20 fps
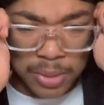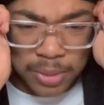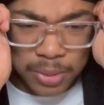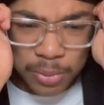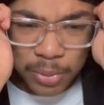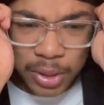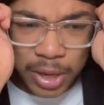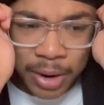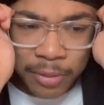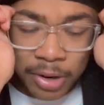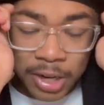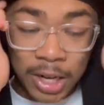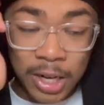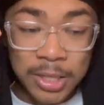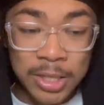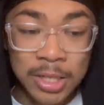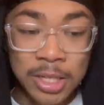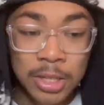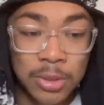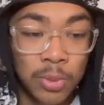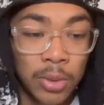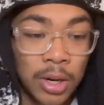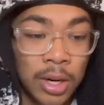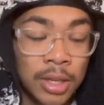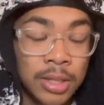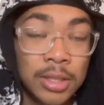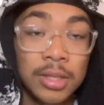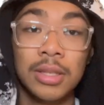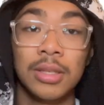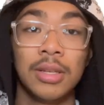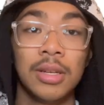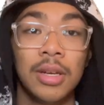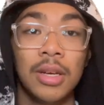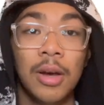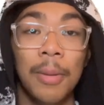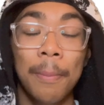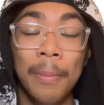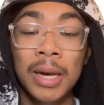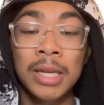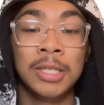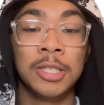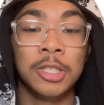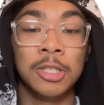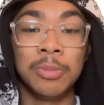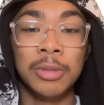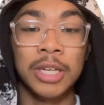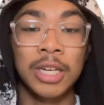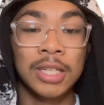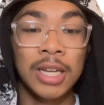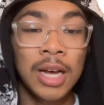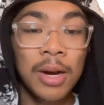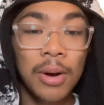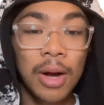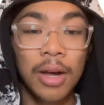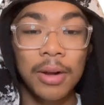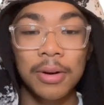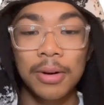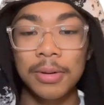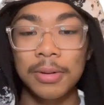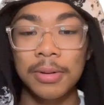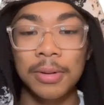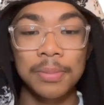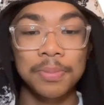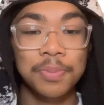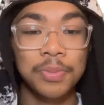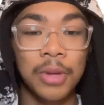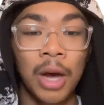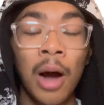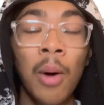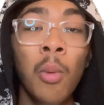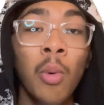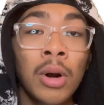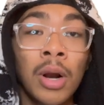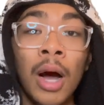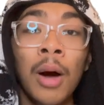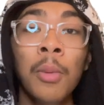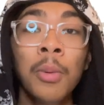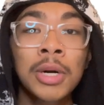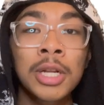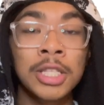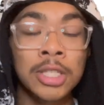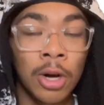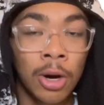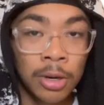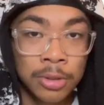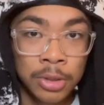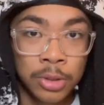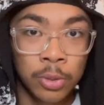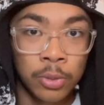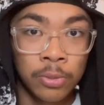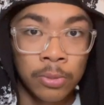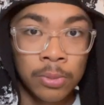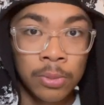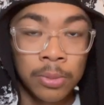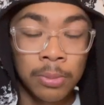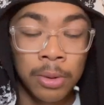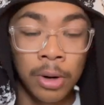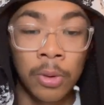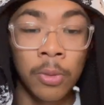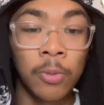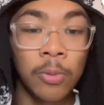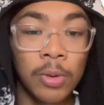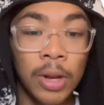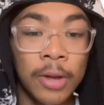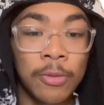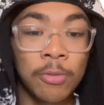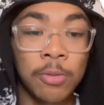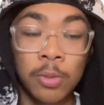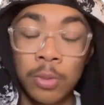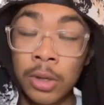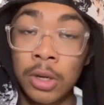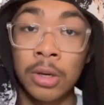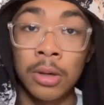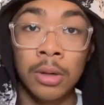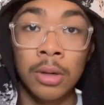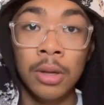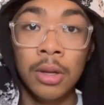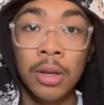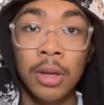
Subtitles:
whatever cousin this was, message me, cause I want to talk to you, bro. Like, for real.